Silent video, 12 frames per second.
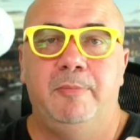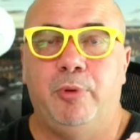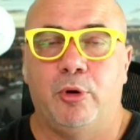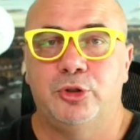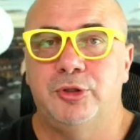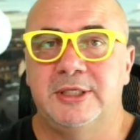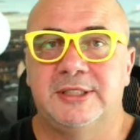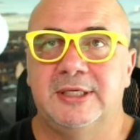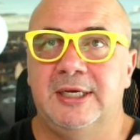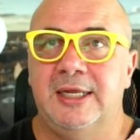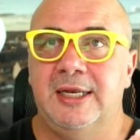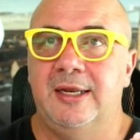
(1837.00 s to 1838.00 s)
portraits
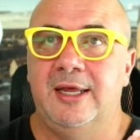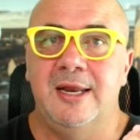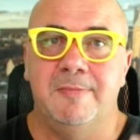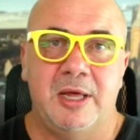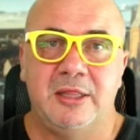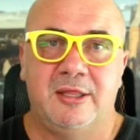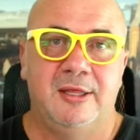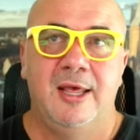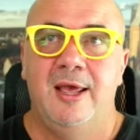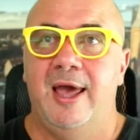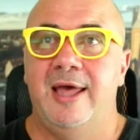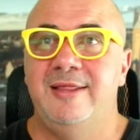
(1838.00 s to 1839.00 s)
in a month
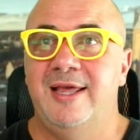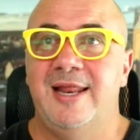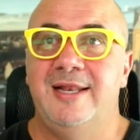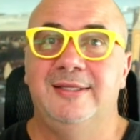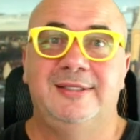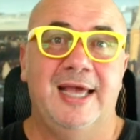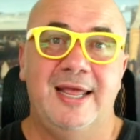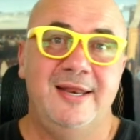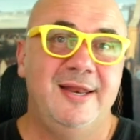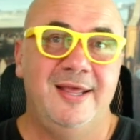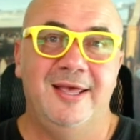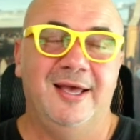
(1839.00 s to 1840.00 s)
and then
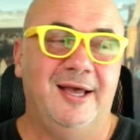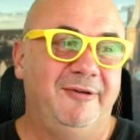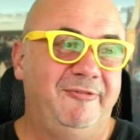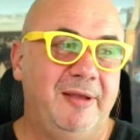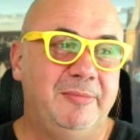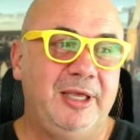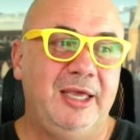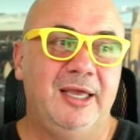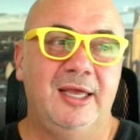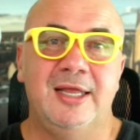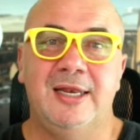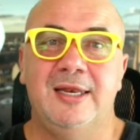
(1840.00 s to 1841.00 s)
10 family
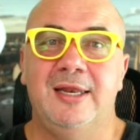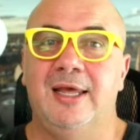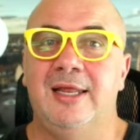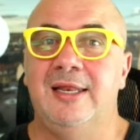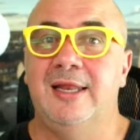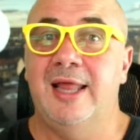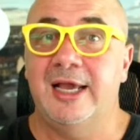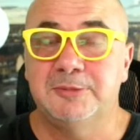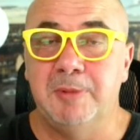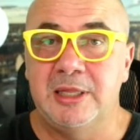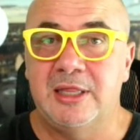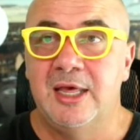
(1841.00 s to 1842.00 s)
in the next
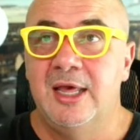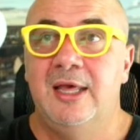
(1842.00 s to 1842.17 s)
month,